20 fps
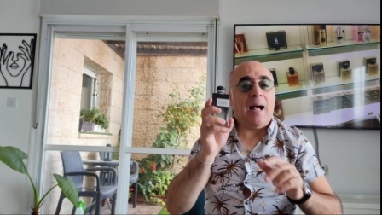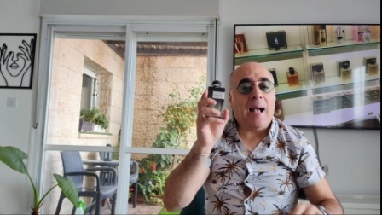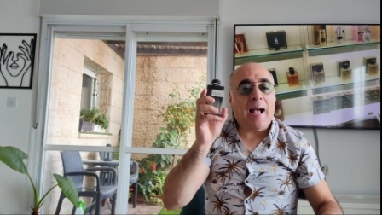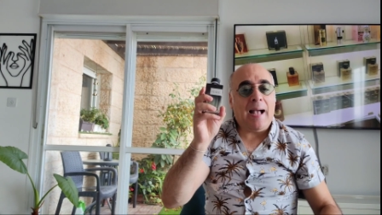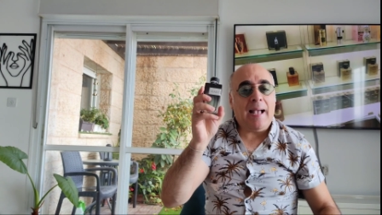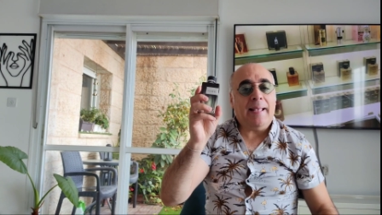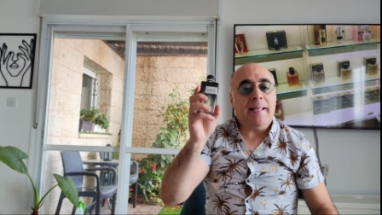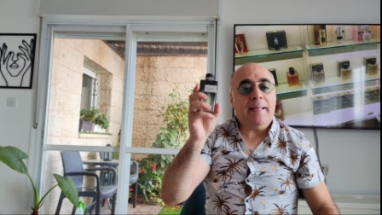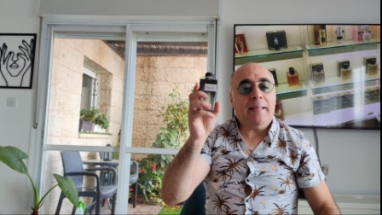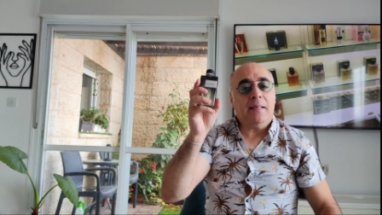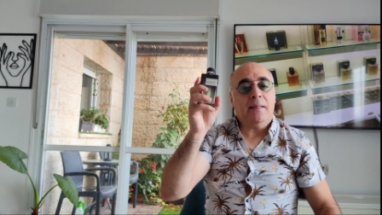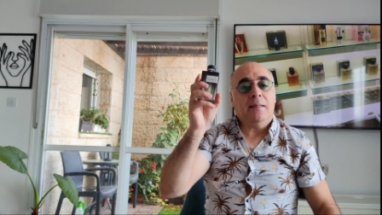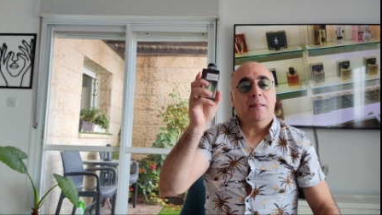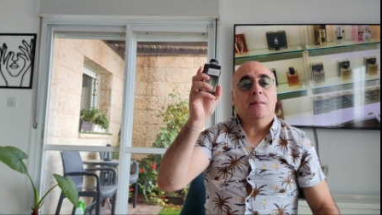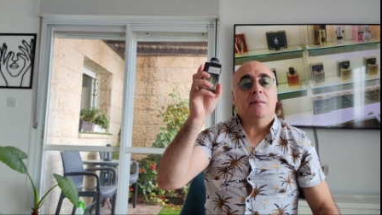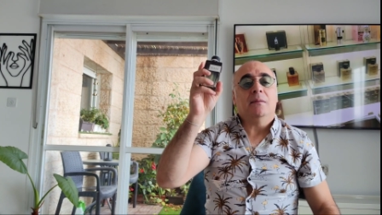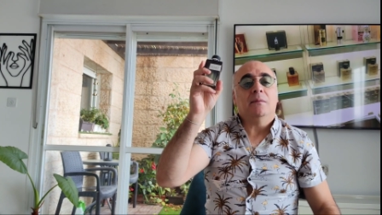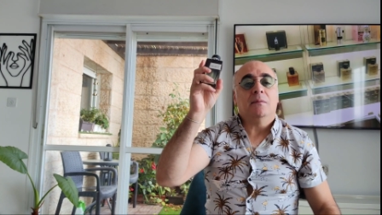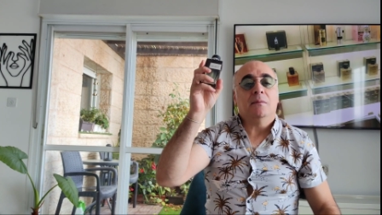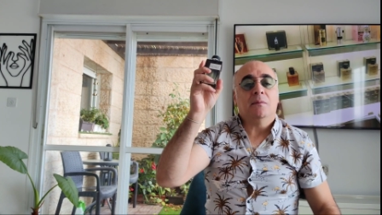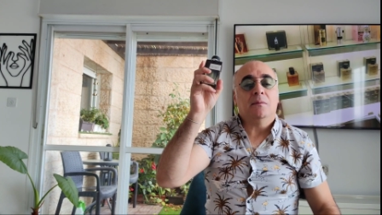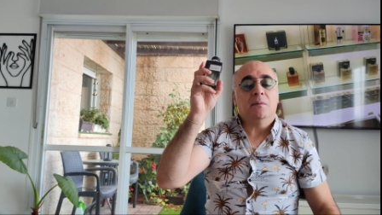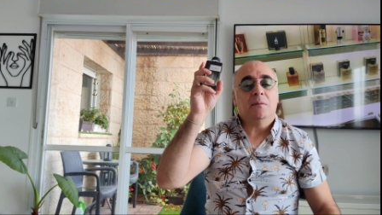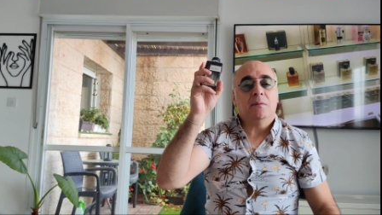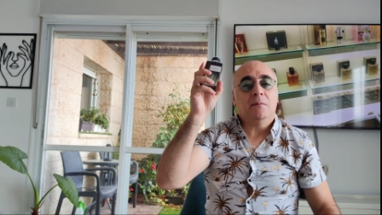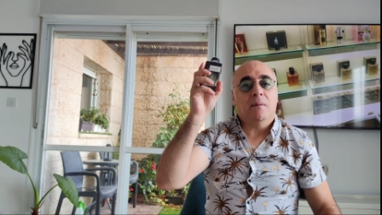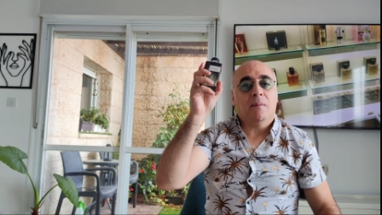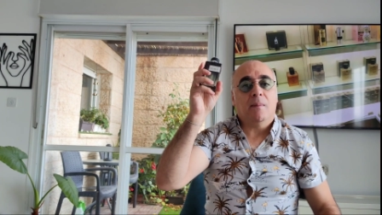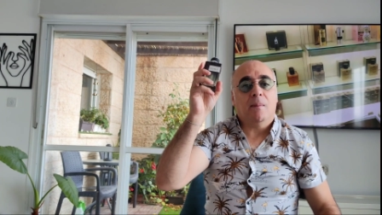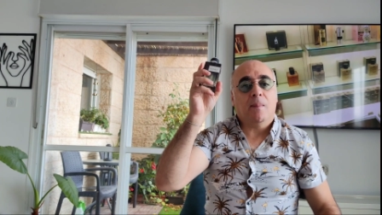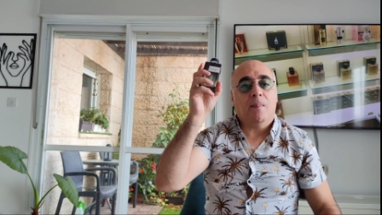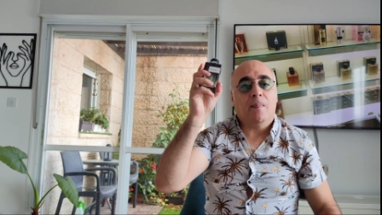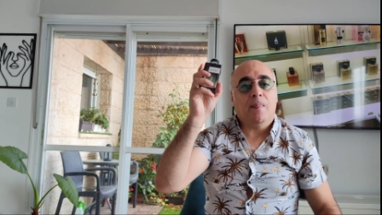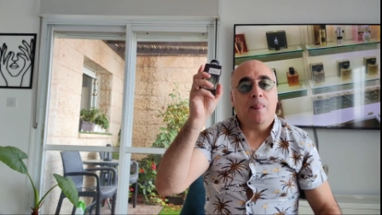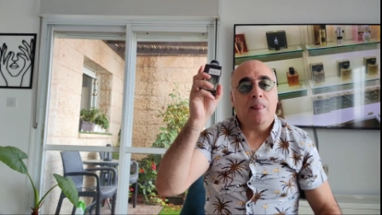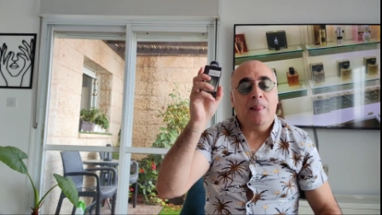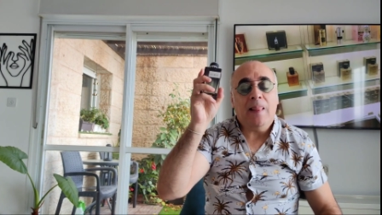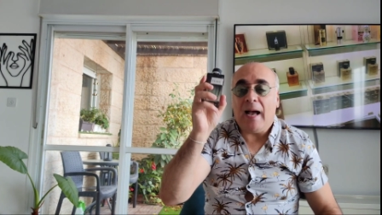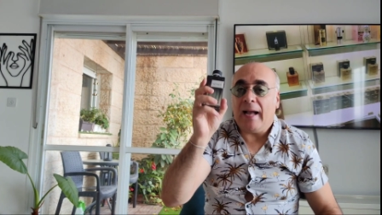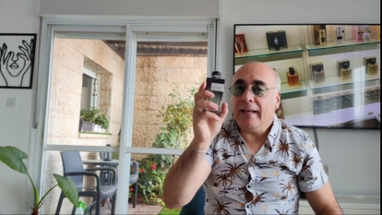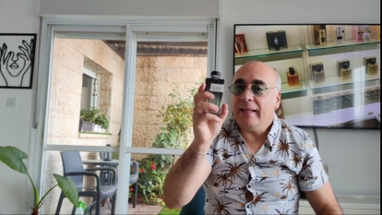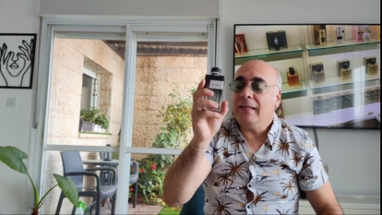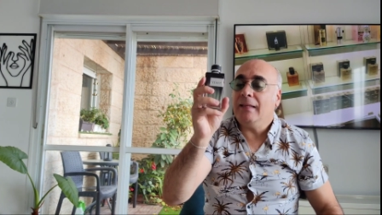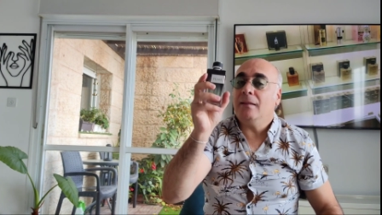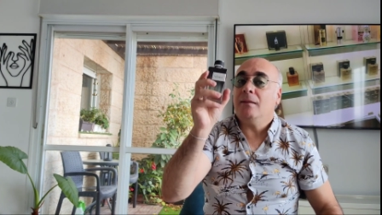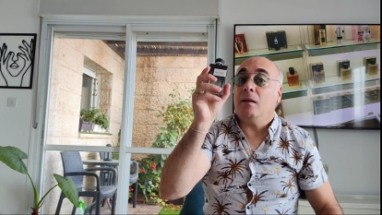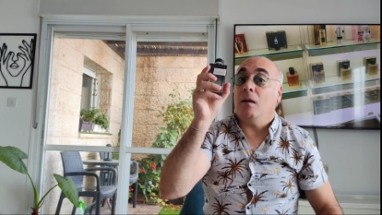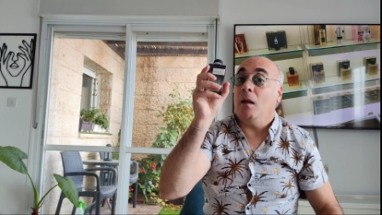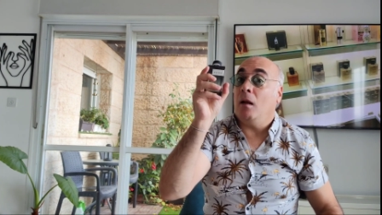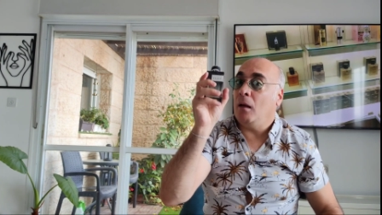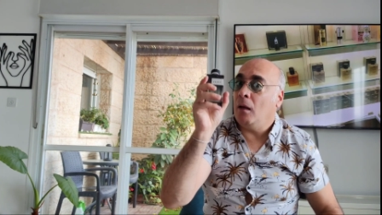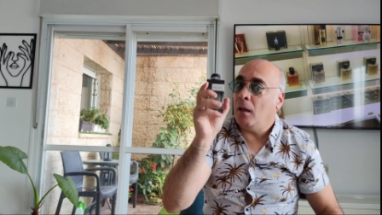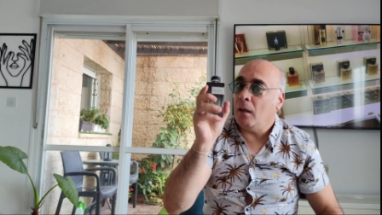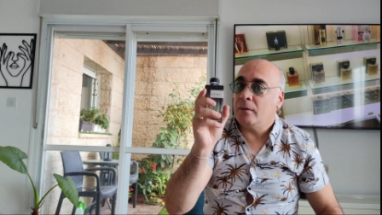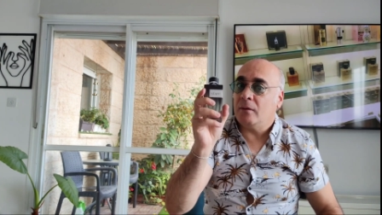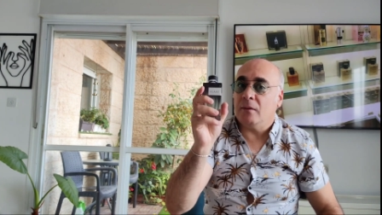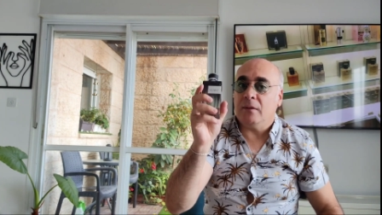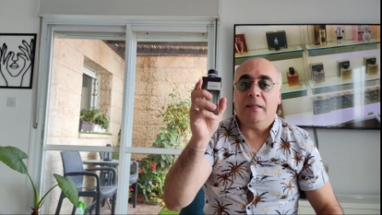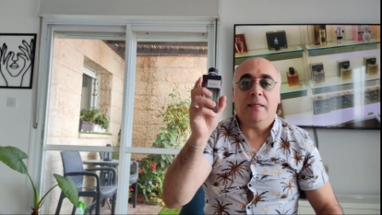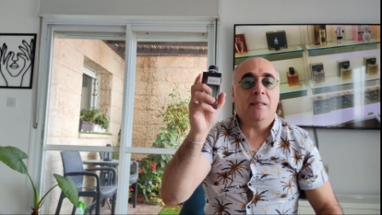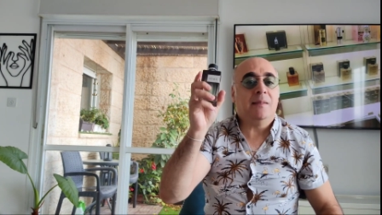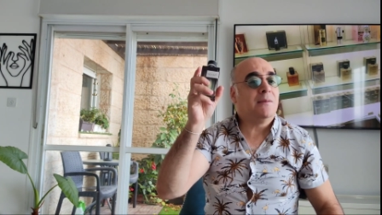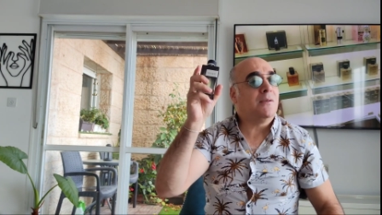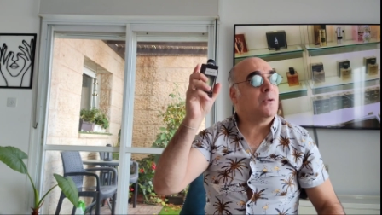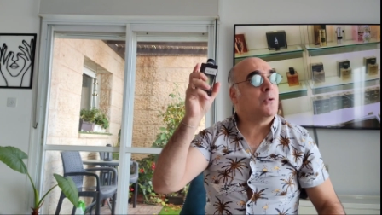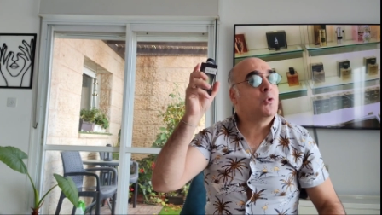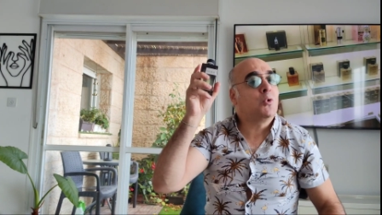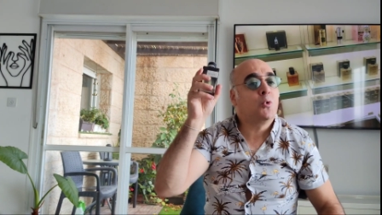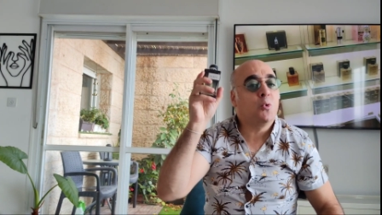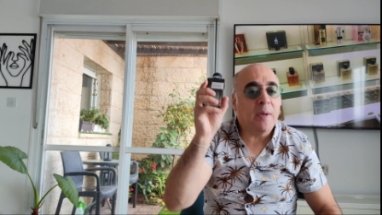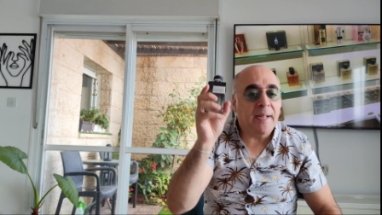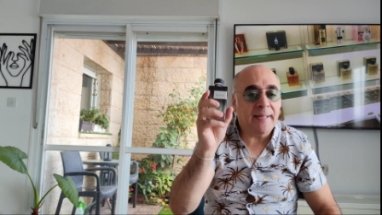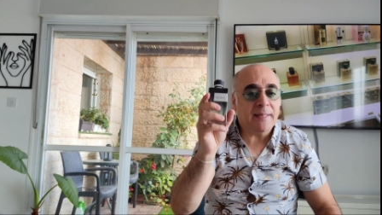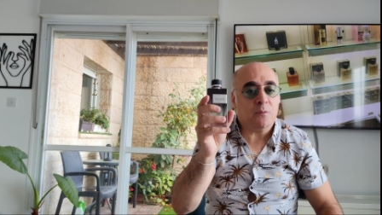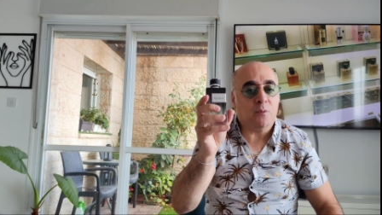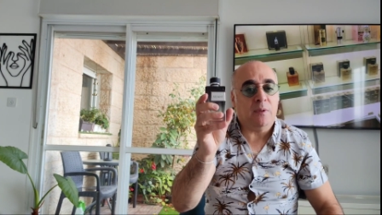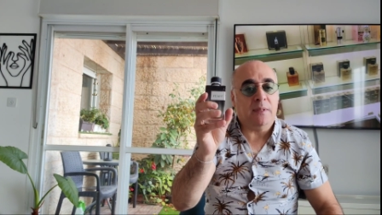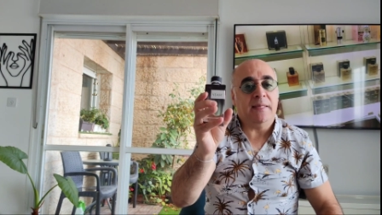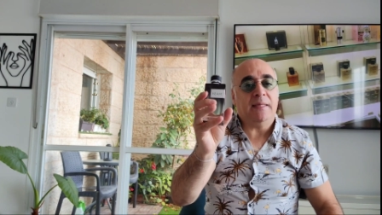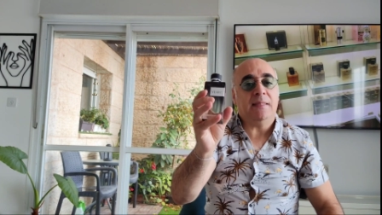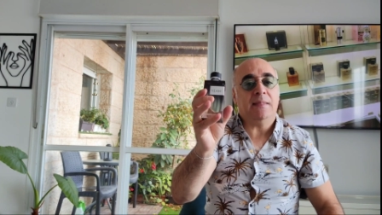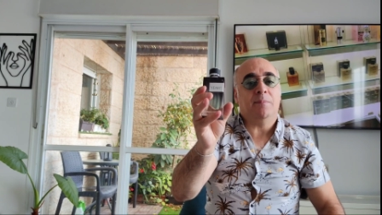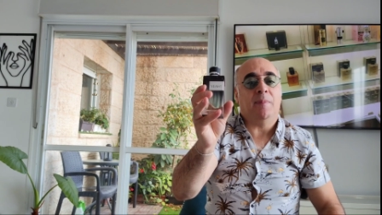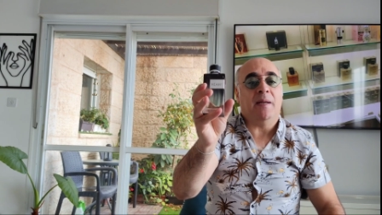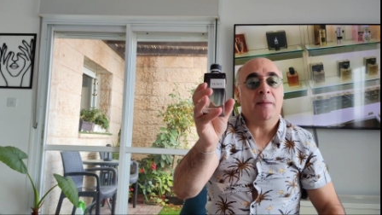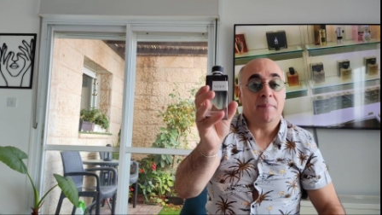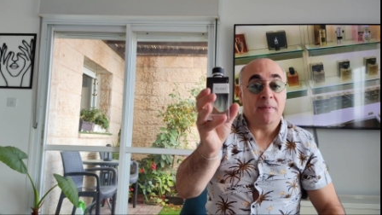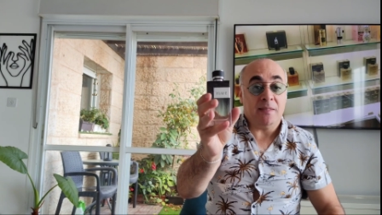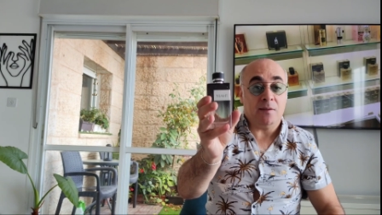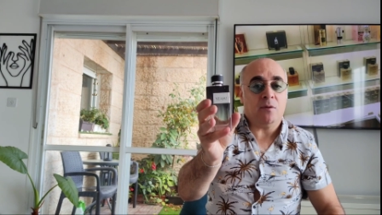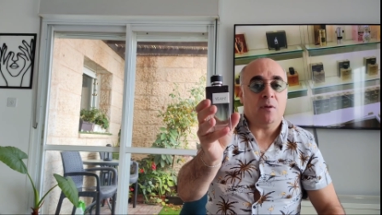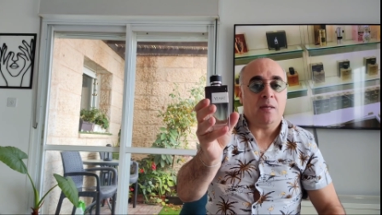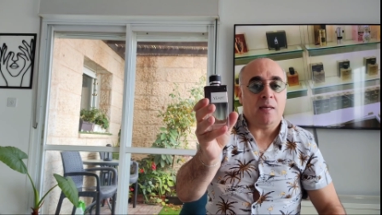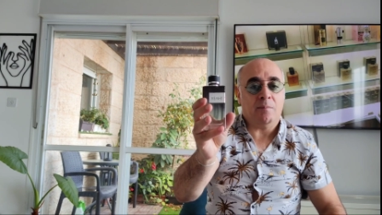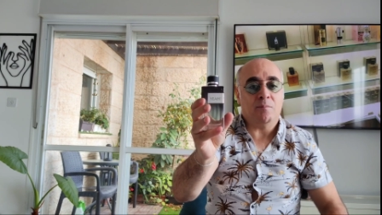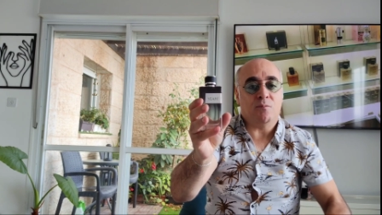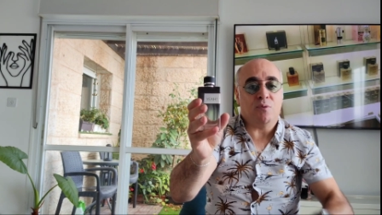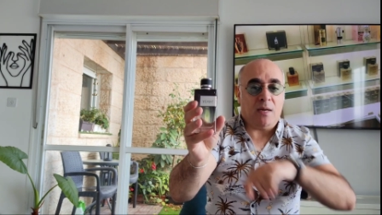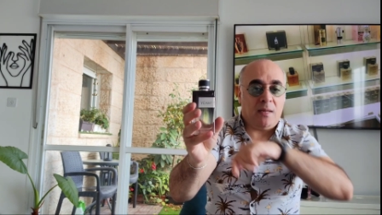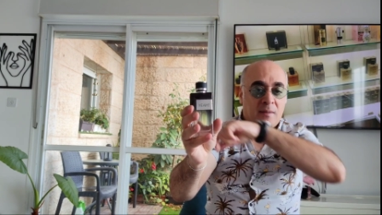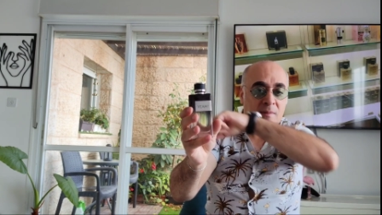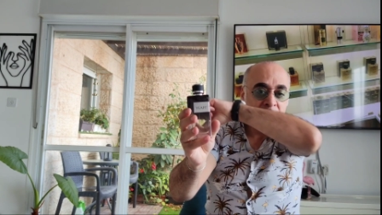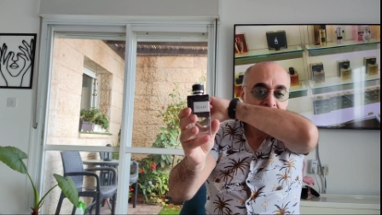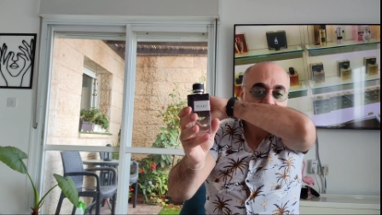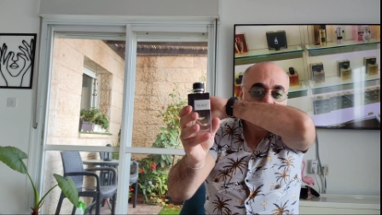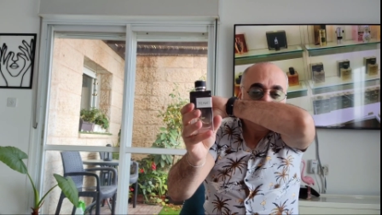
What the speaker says: I like it a lot. It's a great release by Maison Alhambra.